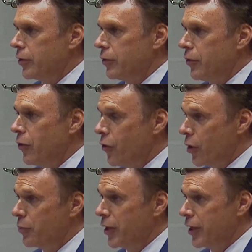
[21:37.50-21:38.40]

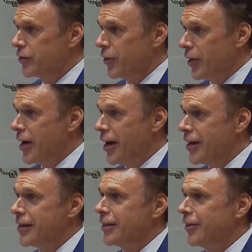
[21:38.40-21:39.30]
normally it's a lie
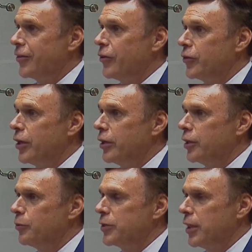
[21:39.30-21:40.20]
that they're telling
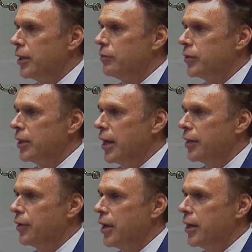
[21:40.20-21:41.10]
themselves, and
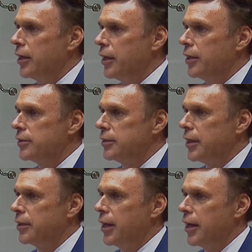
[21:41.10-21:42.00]
that lie is
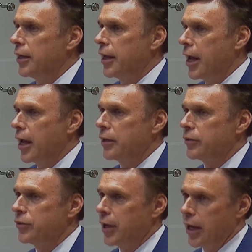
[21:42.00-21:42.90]
that they can't
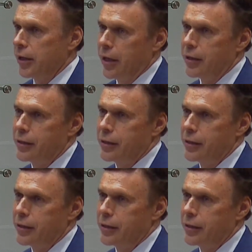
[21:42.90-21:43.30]
stand it.